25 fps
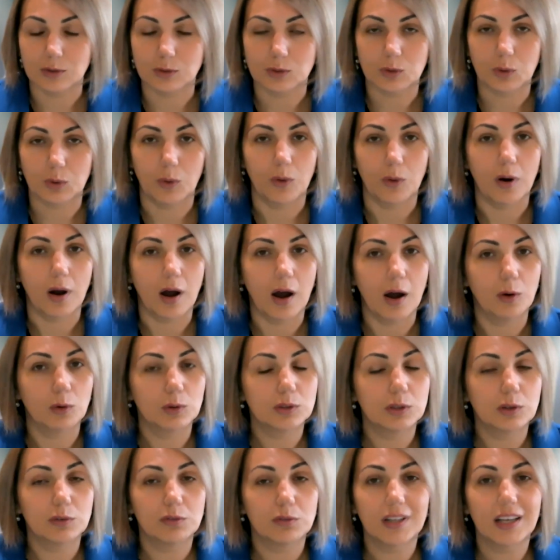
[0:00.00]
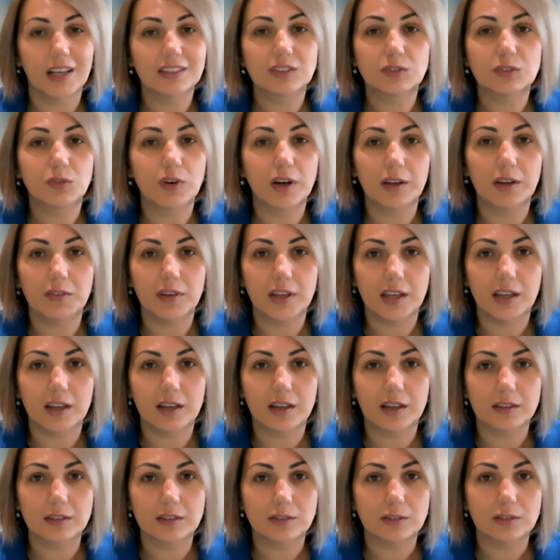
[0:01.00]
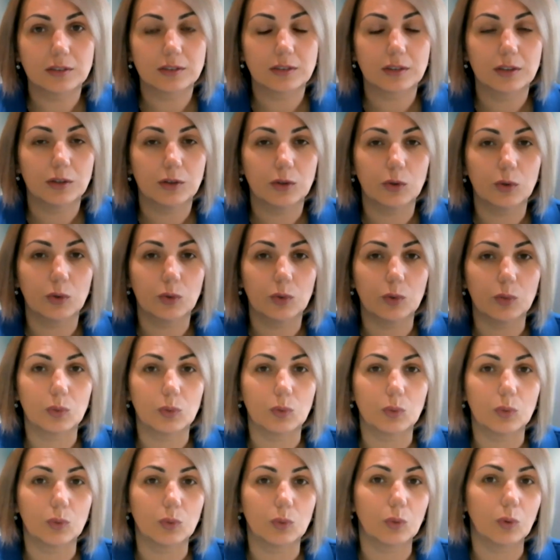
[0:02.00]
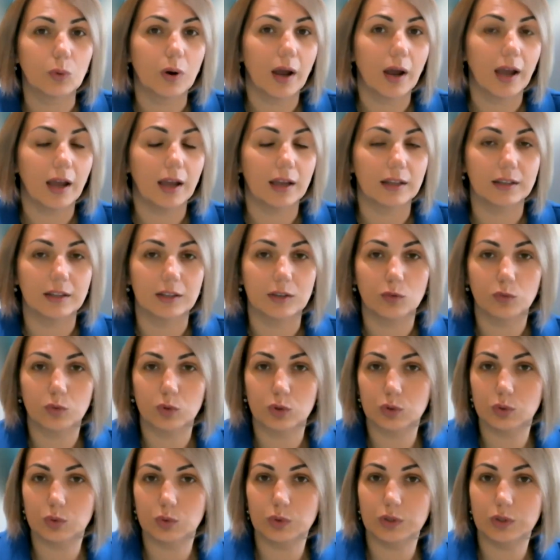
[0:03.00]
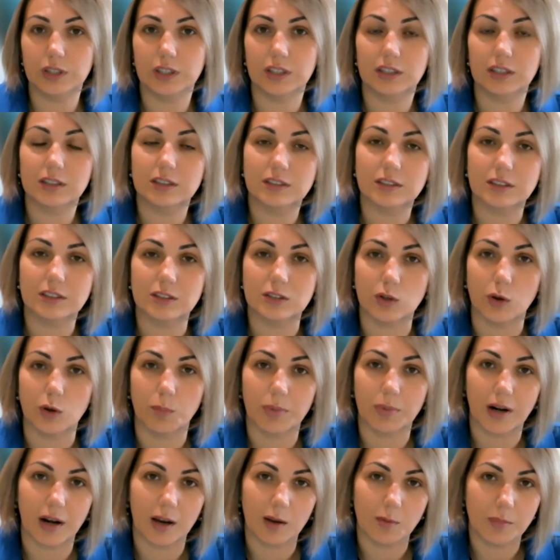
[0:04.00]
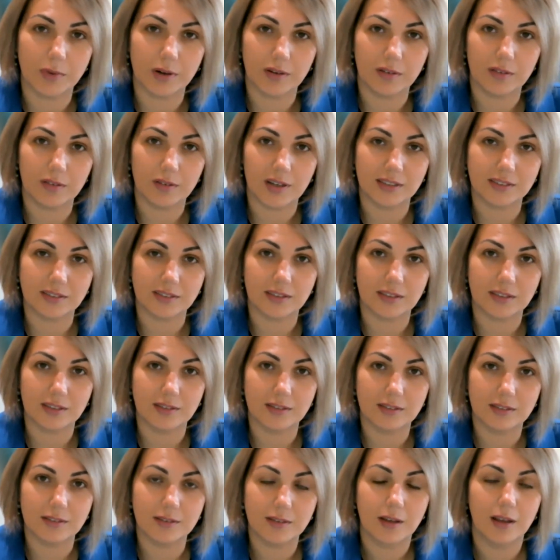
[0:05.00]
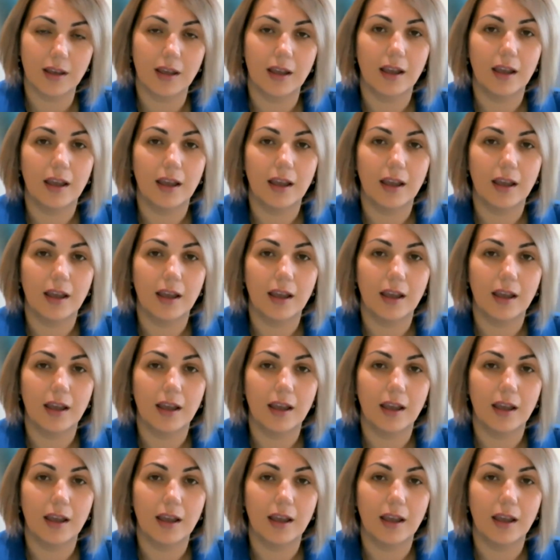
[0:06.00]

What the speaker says: So out of last 5 years, you had it for 2 years as your primary residence,